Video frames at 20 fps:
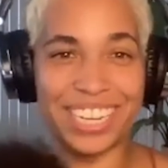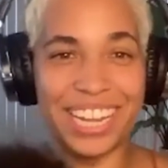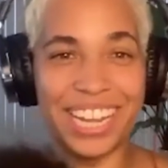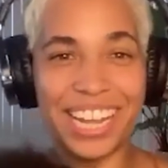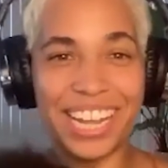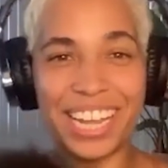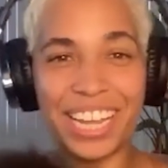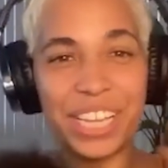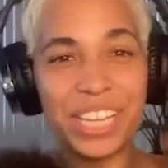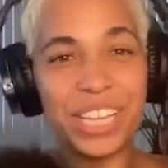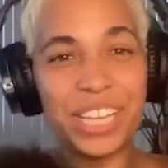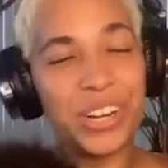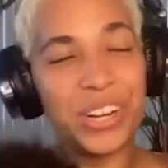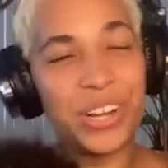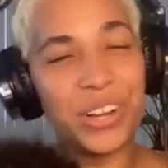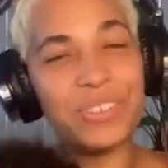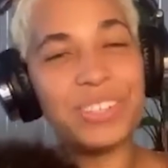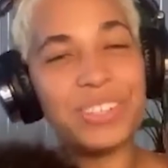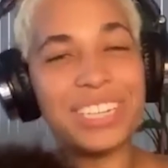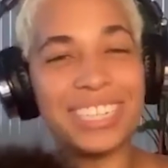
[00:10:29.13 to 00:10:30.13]
Like, you
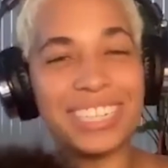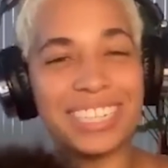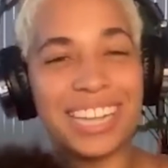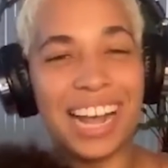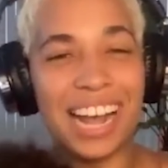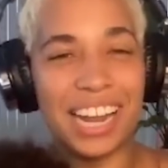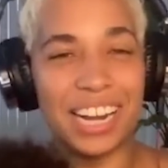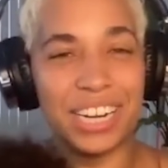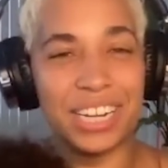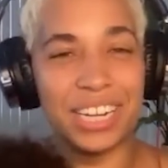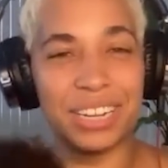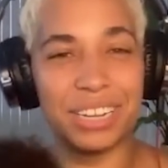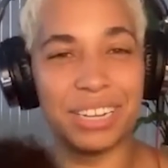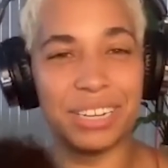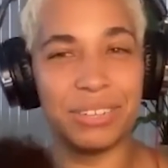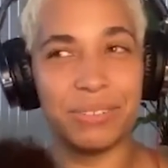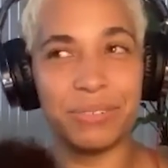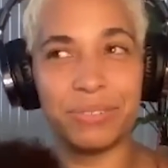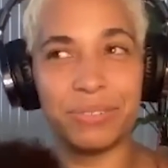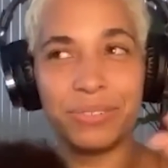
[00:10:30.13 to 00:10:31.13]
know, just kind
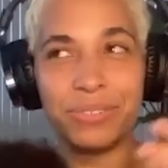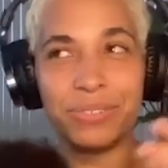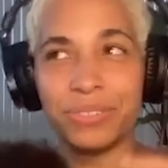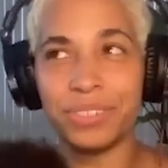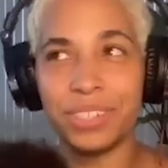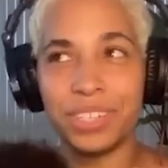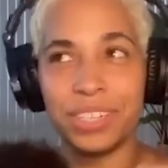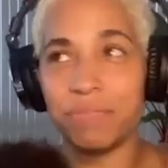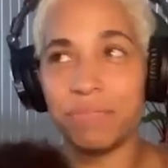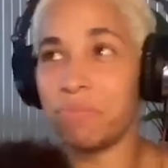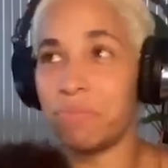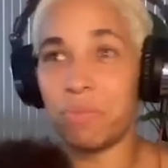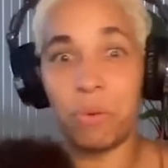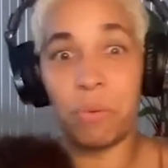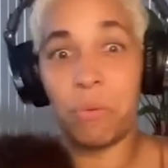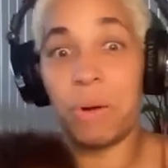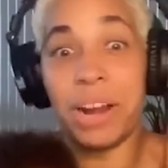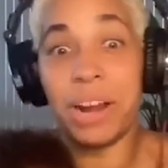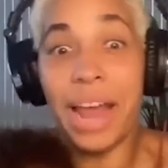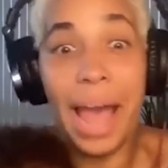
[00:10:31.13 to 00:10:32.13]
of
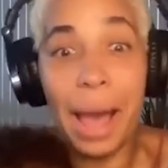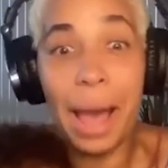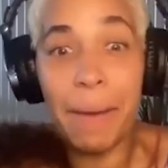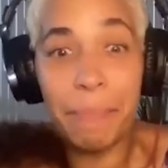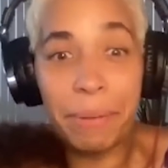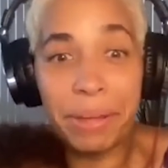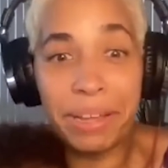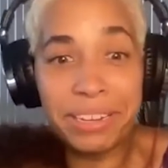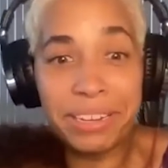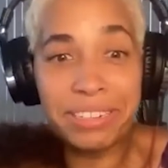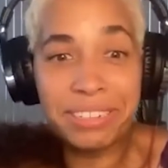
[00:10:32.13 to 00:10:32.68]
what happened?